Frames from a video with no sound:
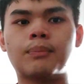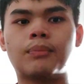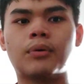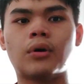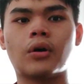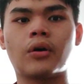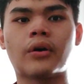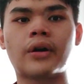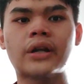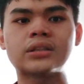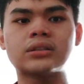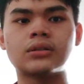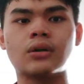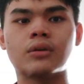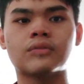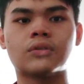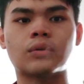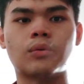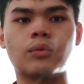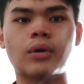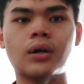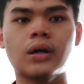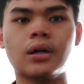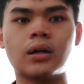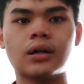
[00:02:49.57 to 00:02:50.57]
progress of
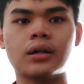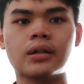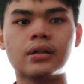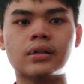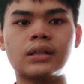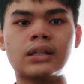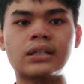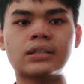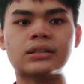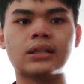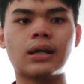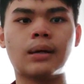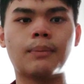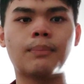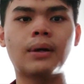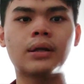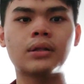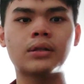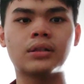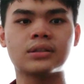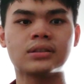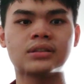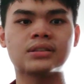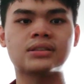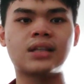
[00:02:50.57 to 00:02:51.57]
the work, it's
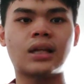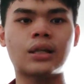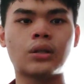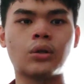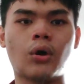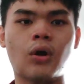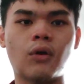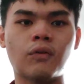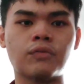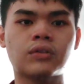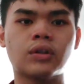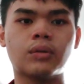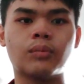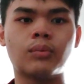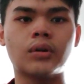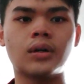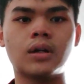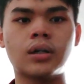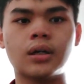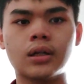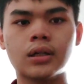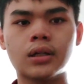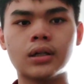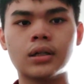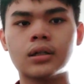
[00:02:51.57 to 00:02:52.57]
about the start of the
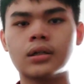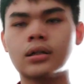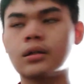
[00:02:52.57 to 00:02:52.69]
work.